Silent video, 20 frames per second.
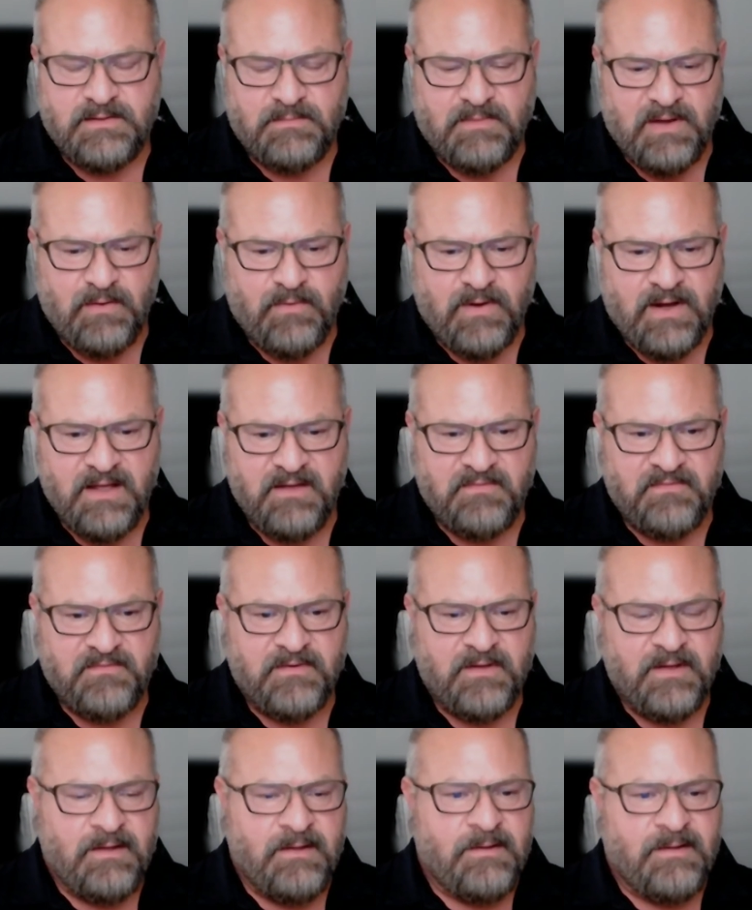to my wife.
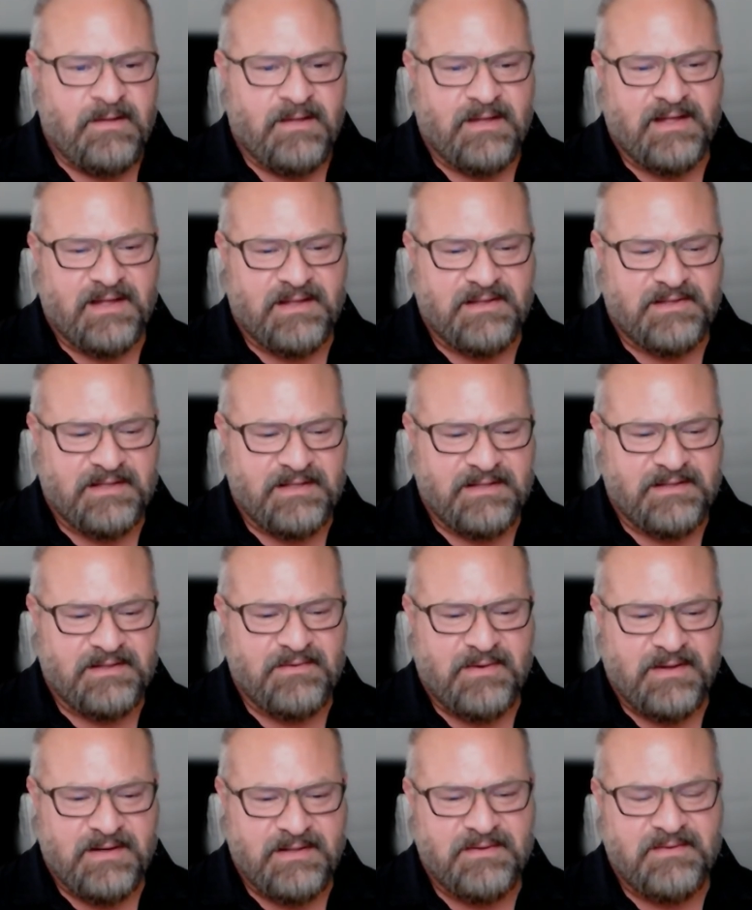So I, I said, "Do
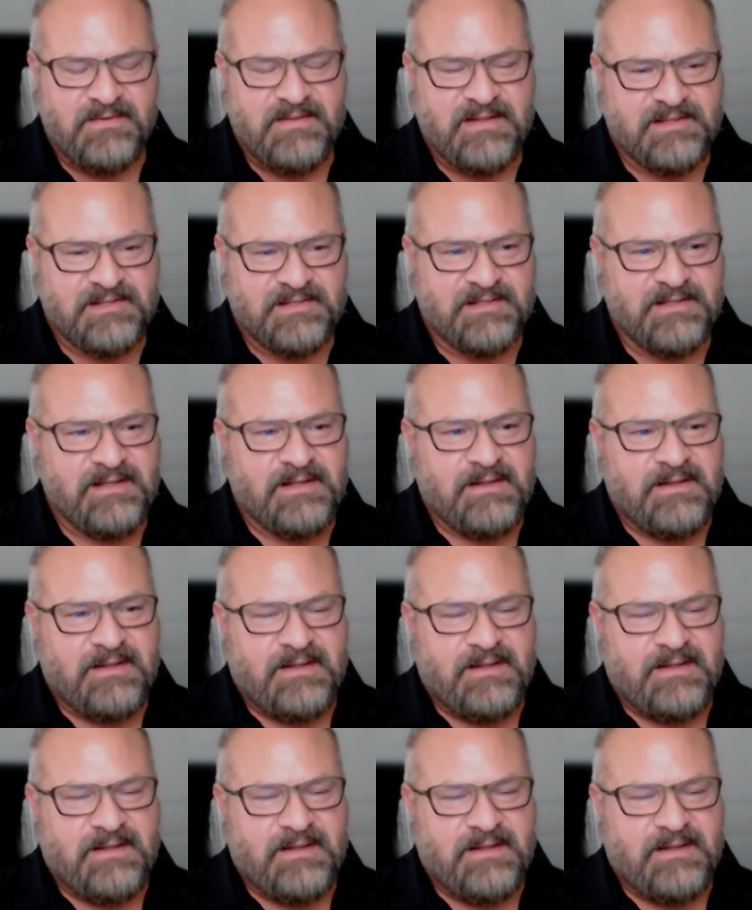you want to do this?"